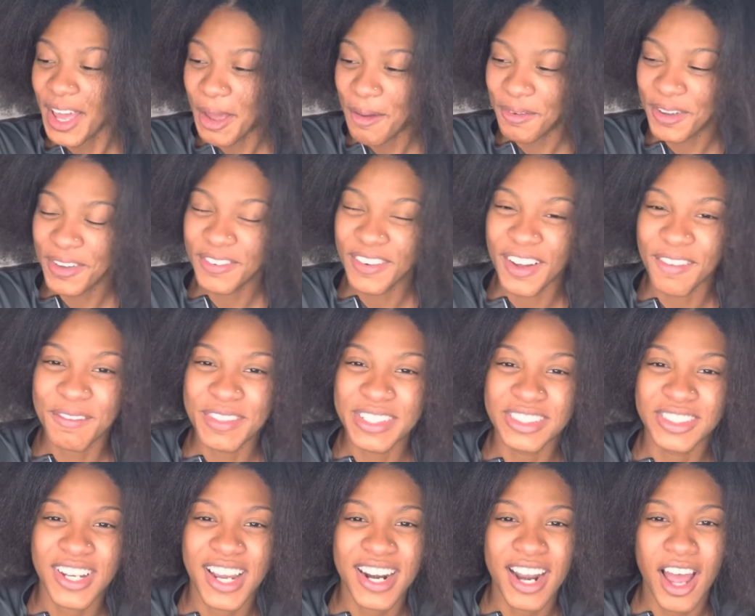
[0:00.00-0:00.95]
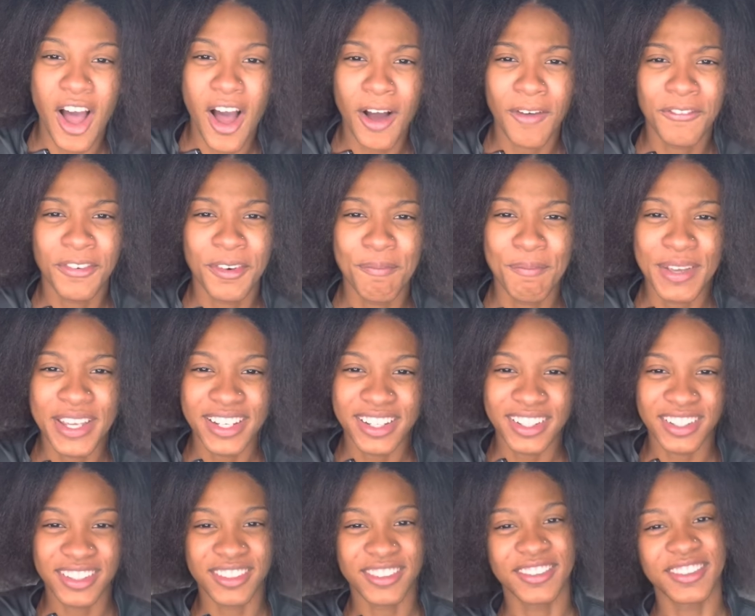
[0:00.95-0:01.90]
people have been trying to offer me
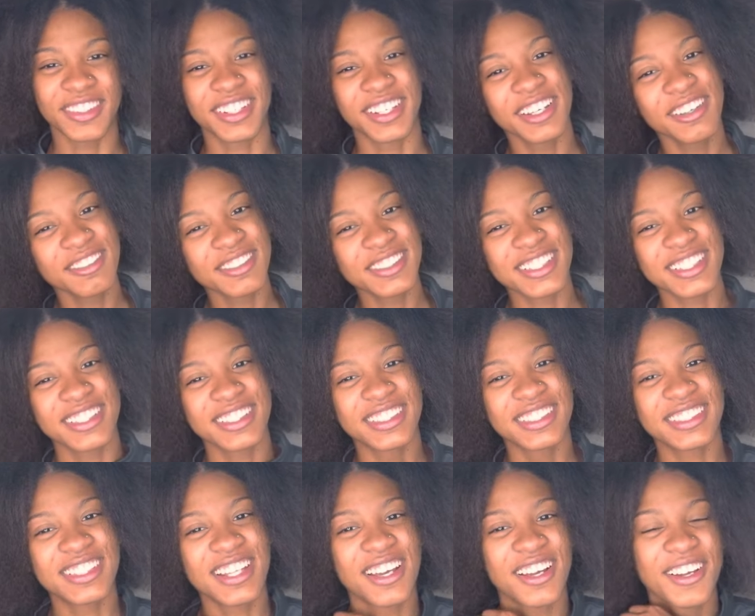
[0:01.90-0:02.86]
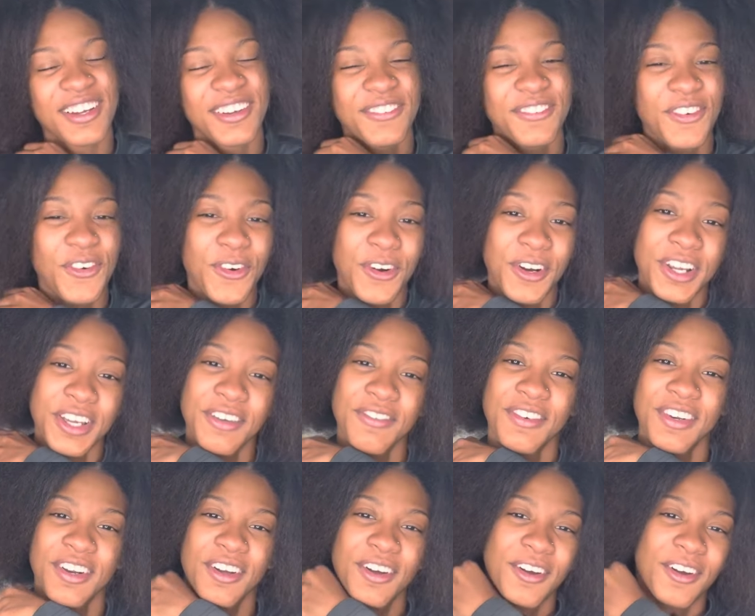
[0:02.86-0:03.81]
little gifts and stuff, or
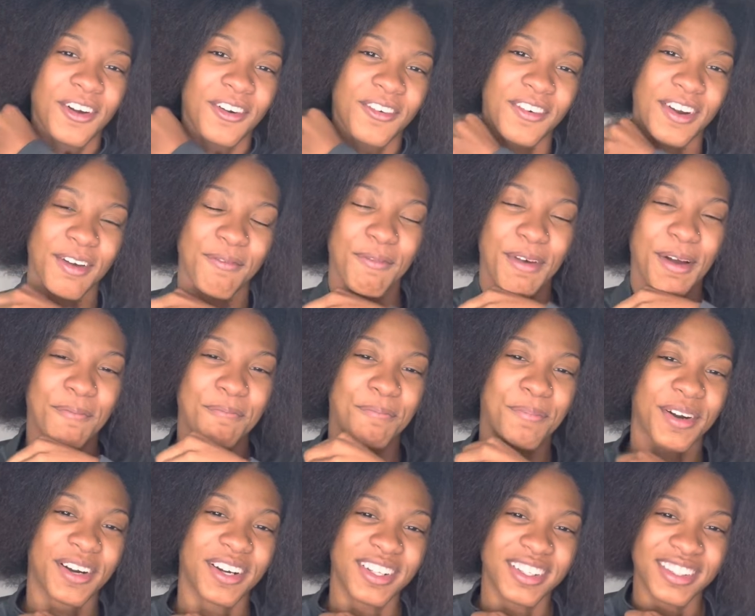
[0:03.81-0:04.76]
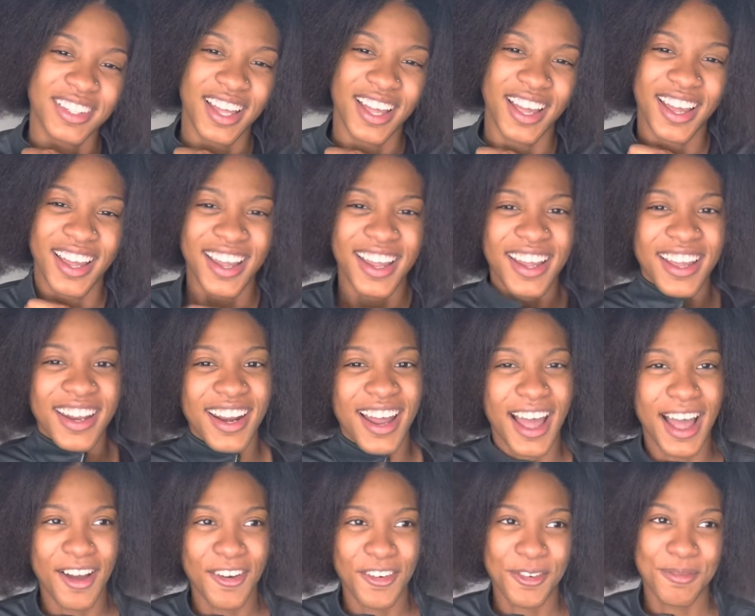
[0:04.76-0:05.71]
even on, around my birthday, and
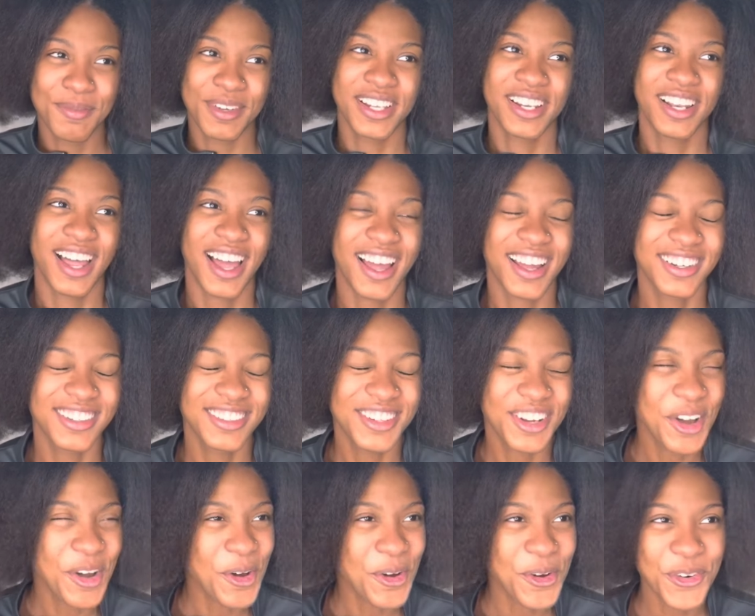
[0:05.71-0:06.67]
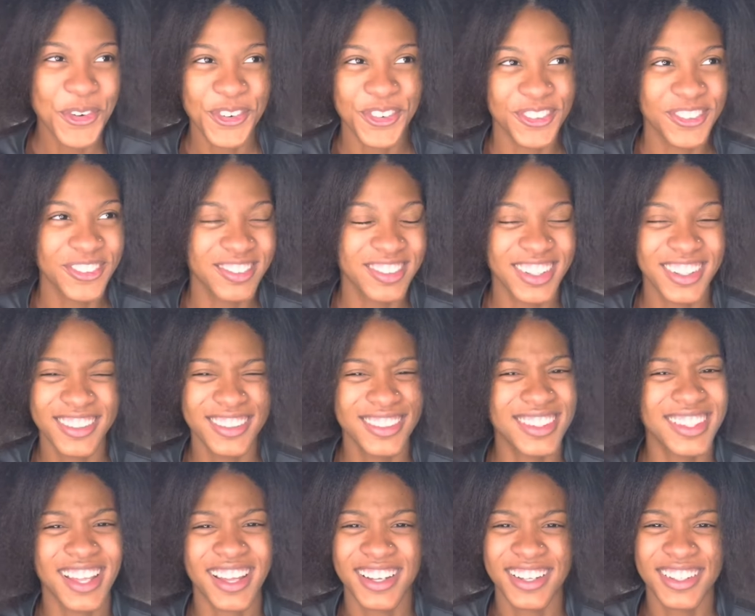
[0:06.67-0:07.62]
I would be like, no, no,
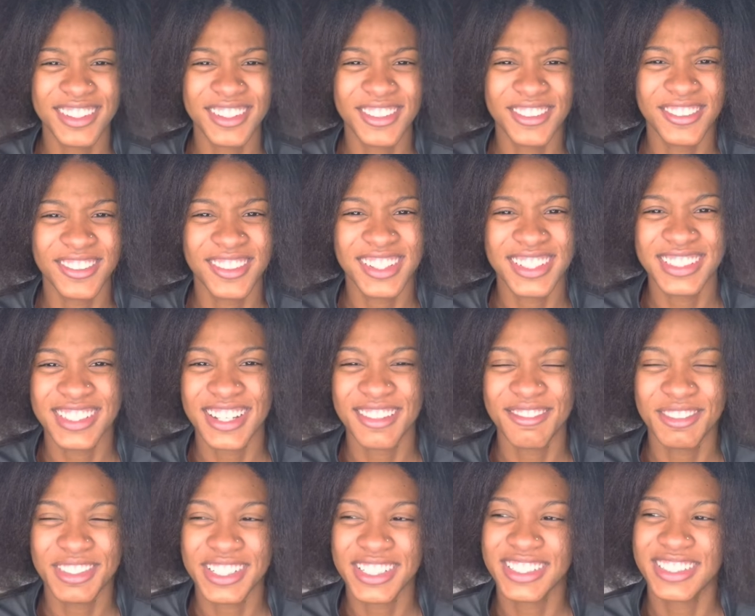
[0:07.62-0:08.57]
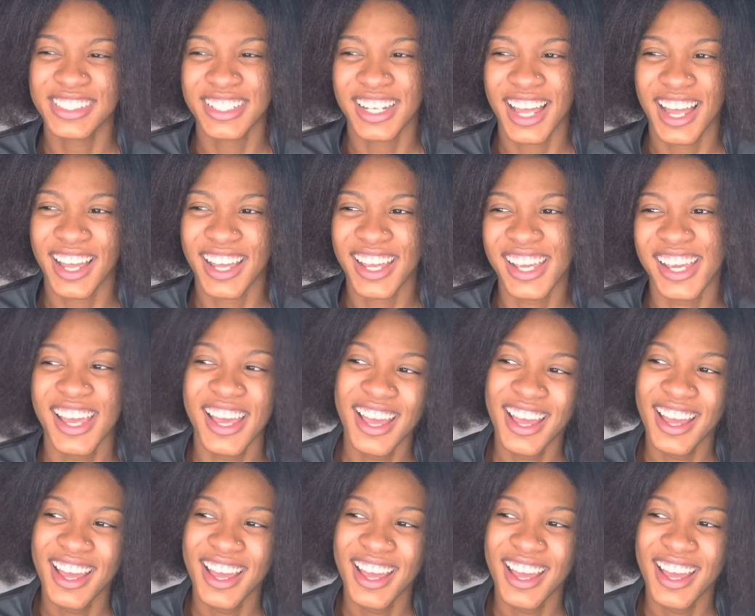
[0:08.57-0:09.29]
thank you, because I'm just like.